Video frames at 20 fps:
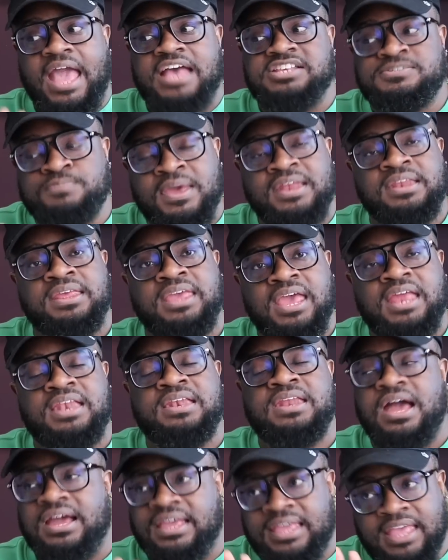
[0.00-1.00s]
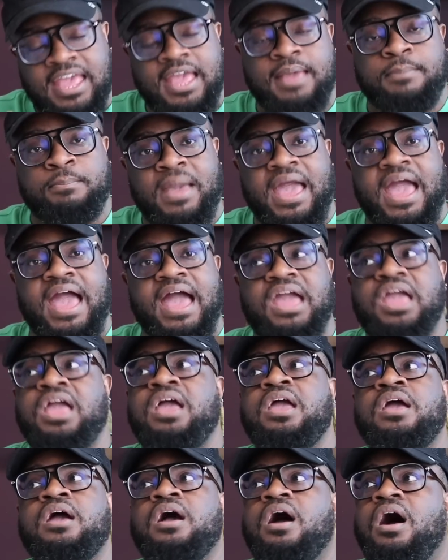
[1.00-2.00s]
has been getting a kickback
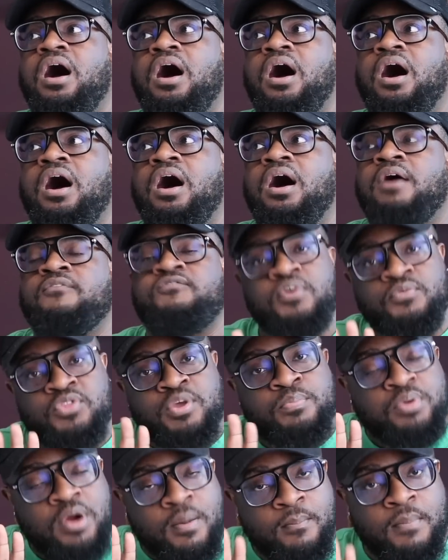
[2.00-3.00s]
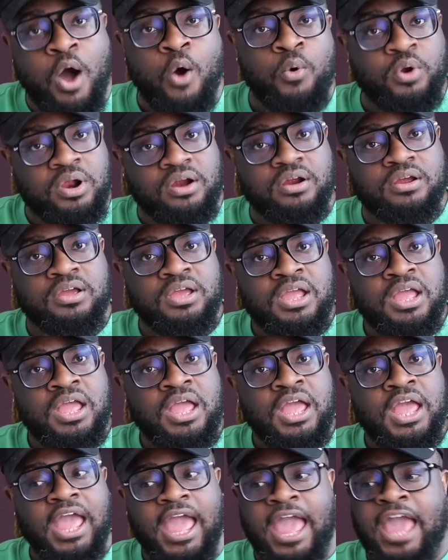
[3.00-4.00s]
from the promoter.
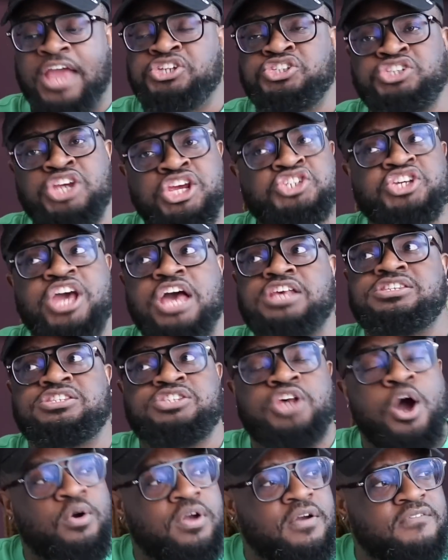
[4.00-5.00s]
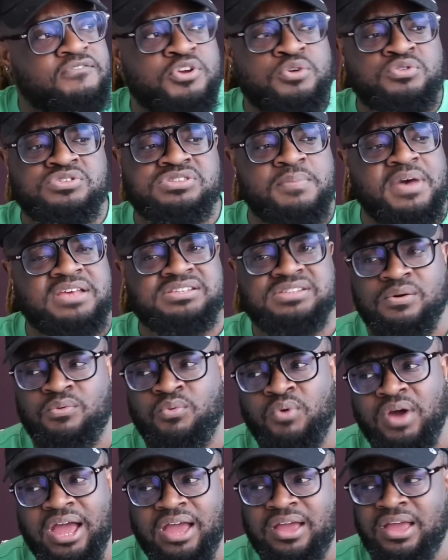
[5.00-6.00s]
And she's just so confused to myself.
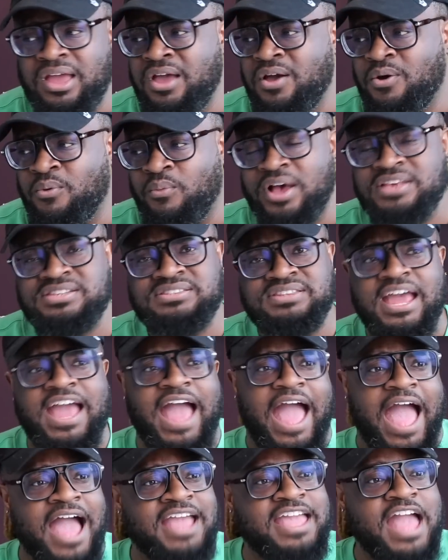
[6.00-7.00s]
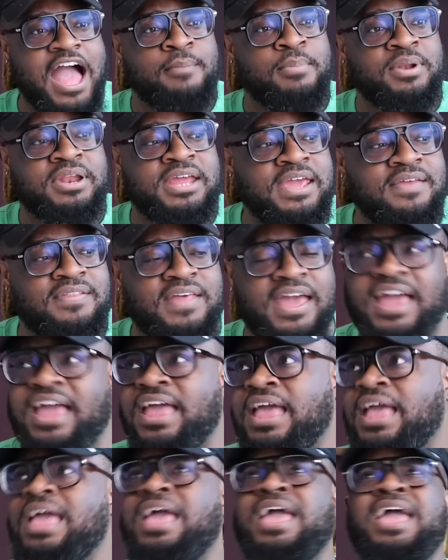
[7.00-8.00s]
What? What's that? How y'all believe
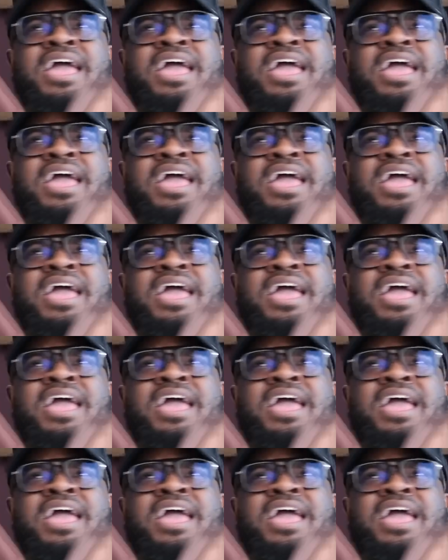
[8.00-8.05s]
that?